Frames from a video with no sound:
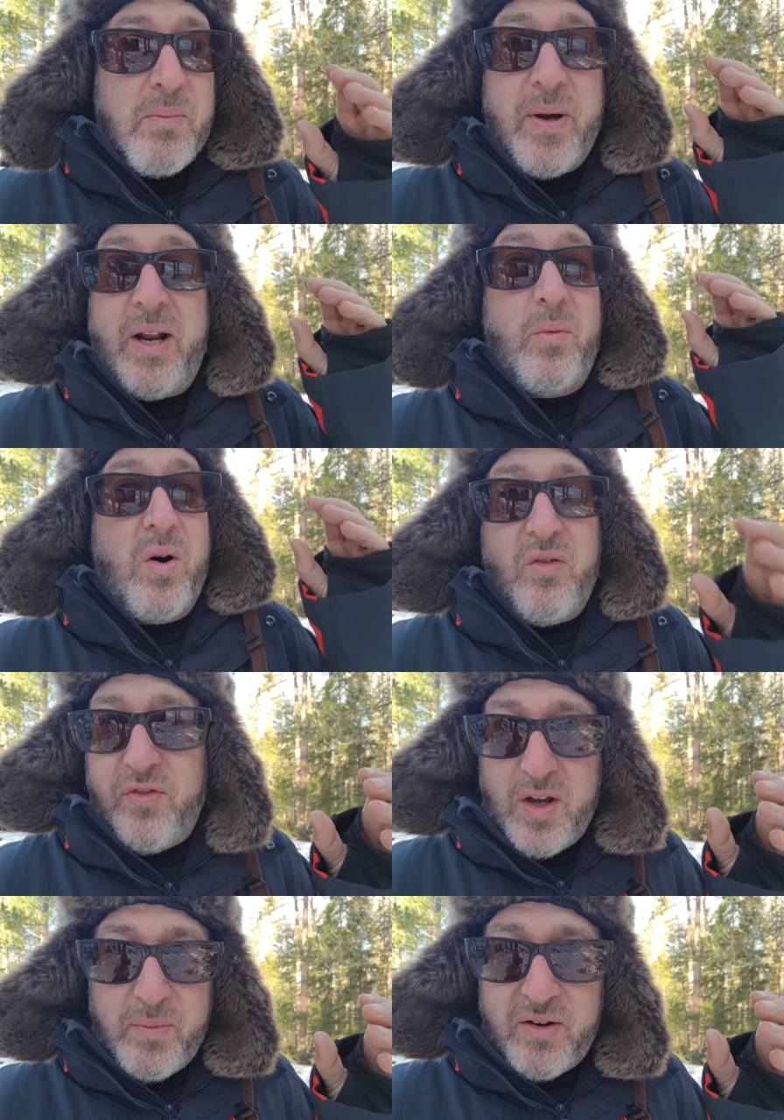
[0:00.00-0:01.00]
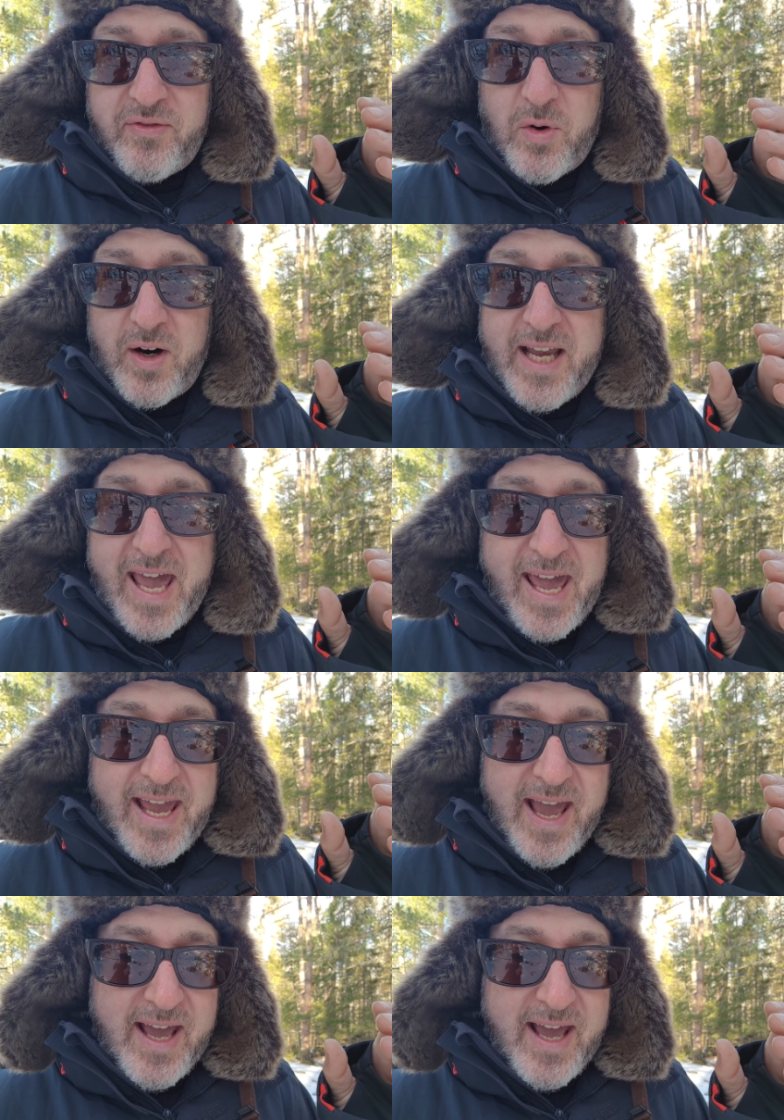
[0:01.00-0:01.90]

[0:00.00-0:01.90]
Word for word: but it won't film in 4K